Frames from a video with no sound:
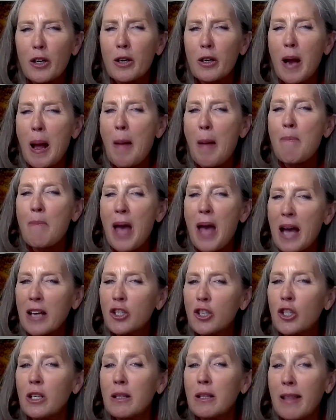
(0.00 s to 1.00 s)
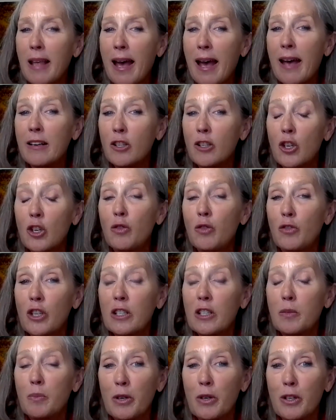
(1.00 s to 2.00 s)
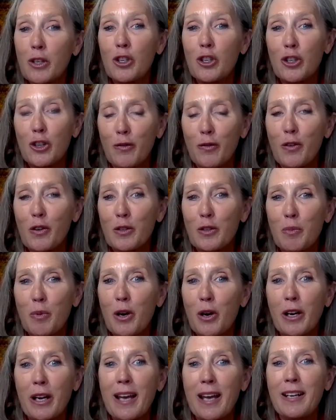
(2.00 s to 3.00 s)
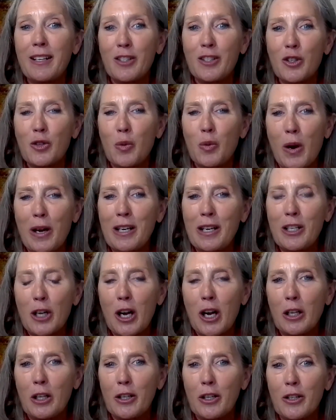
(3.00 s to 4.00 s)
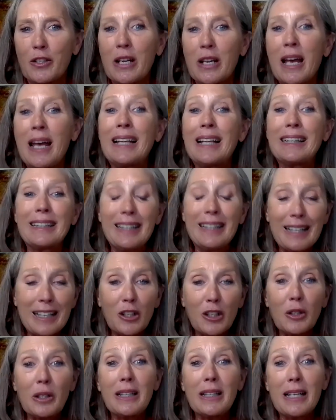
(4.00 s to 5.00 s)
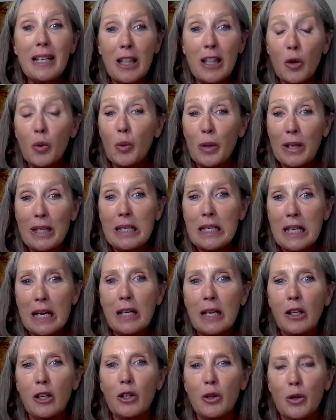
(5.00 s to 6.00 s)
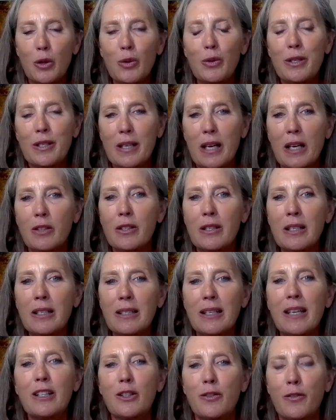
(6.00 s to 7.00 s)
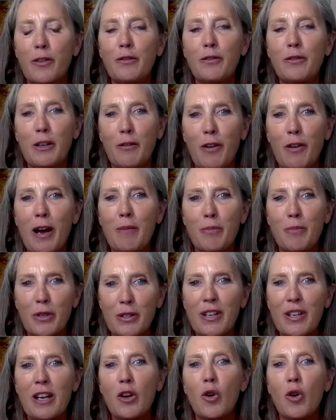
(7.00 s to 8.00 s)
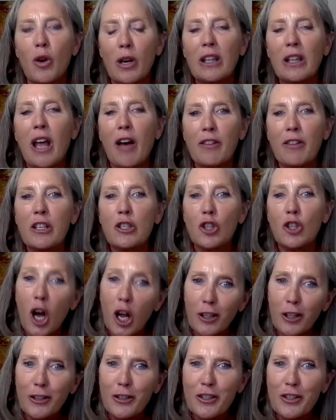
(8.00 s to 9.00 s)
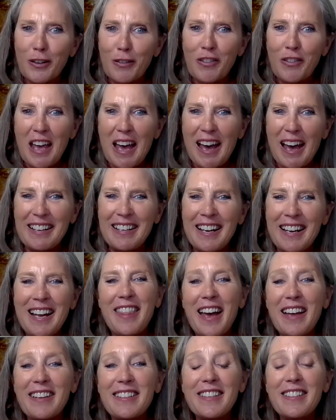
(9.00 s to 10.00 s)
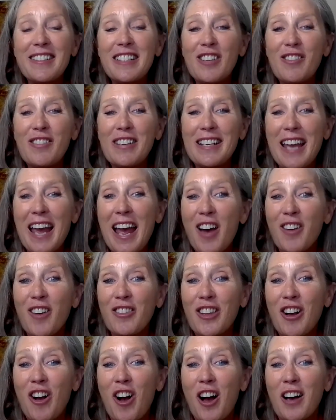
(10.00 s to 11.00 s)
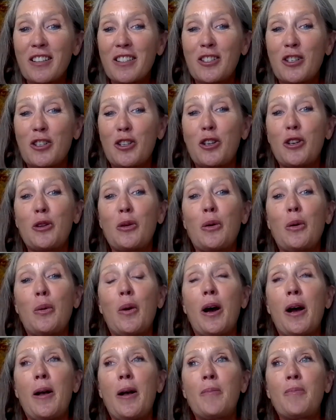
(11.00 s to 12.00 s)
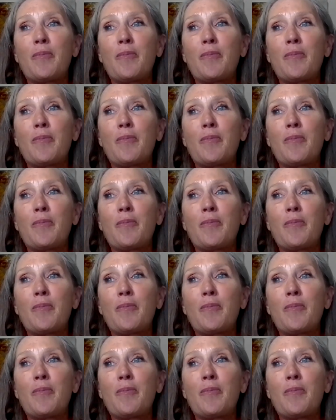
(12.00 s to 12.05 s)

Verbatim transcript: wetter. Imagine that you've just produced your first book and it's $20 $5, literally the retailer who sells it gets 55% or $11 of that. And that doesn't even count the cost to